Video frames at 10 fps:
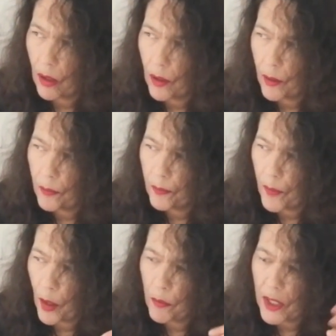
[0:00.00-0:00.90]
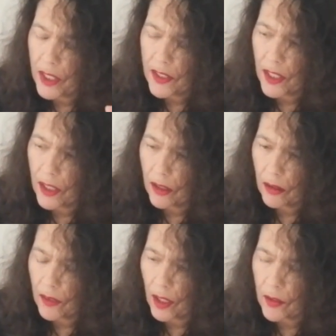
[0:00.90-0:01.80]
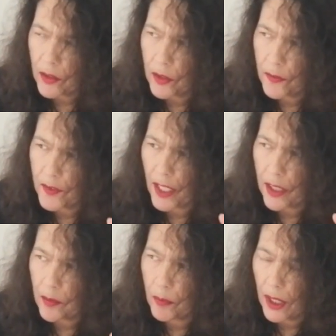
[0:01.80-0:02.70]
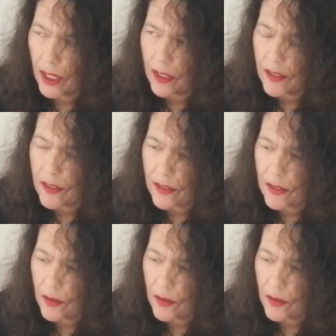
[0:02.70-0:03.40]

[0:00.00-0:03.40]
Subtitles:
a meeting that could have taken place,